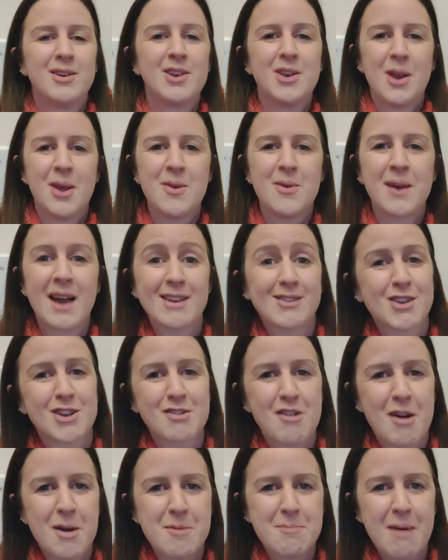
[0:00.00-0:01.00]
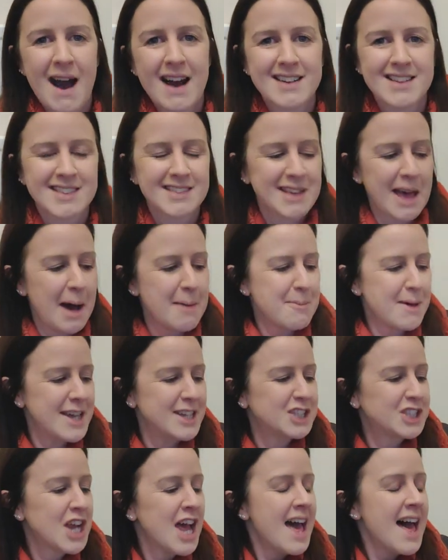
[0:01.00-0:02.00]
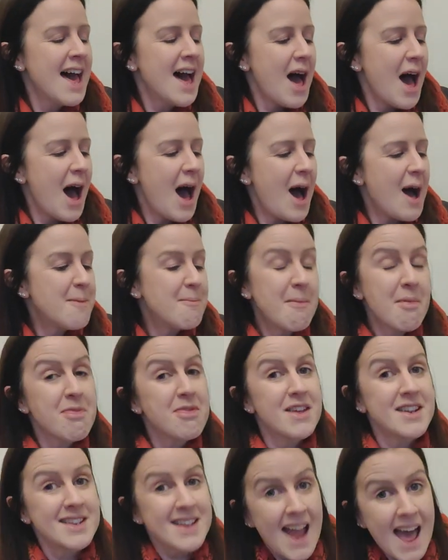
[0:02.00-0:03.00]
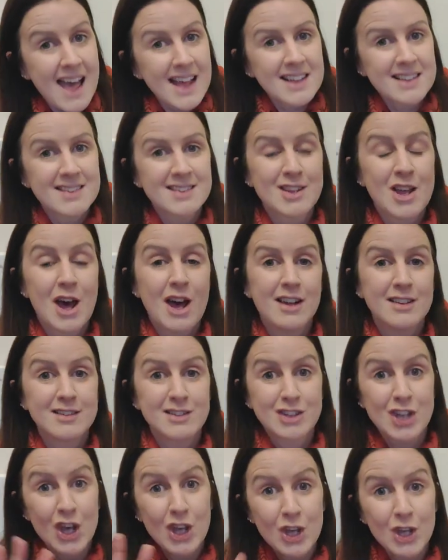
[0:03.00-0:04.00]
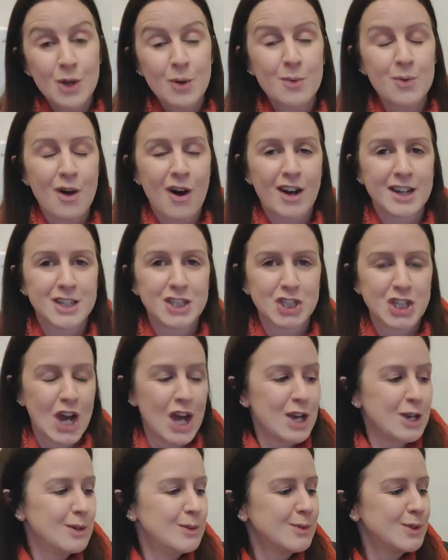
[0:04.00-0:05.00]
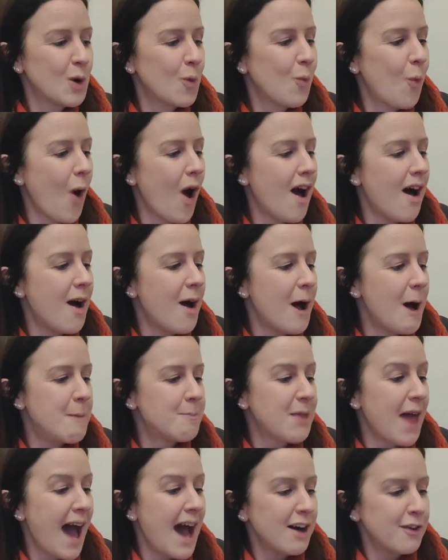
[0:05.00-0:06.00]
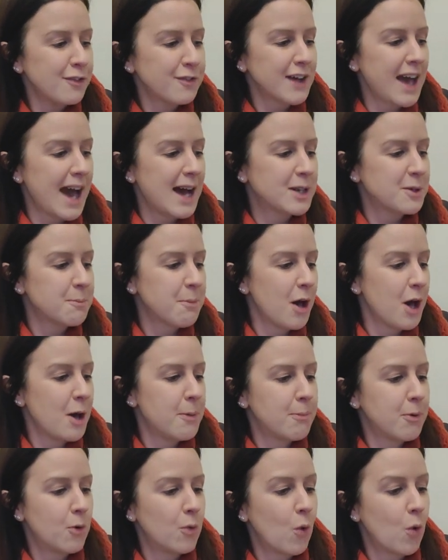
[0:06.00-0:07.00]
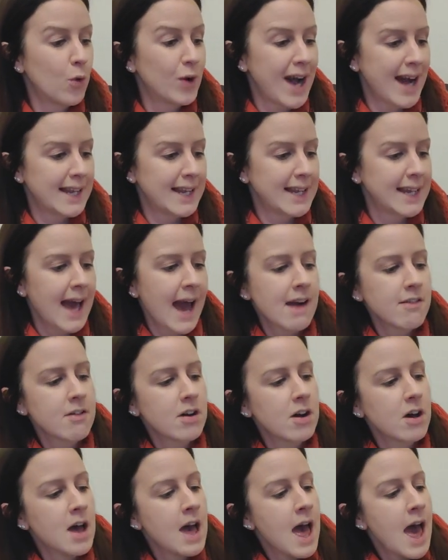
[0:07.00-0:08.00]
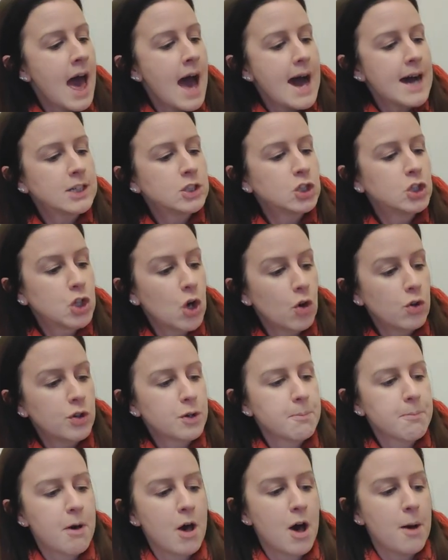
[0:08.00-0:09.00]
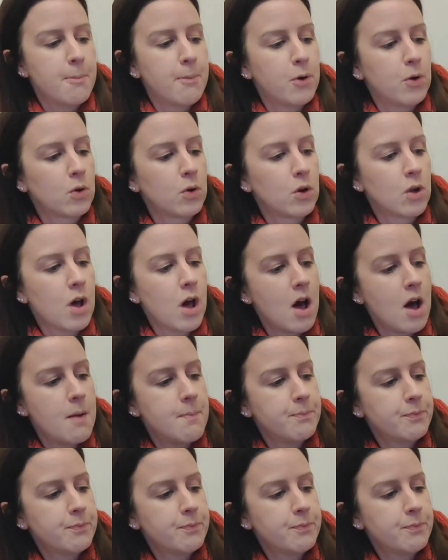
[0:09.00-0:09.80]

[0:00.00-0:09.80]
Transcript: you know, you get to grow Paddy's cabbage. The next two that I chose were Afghan Purple Organic Carrot and John Purple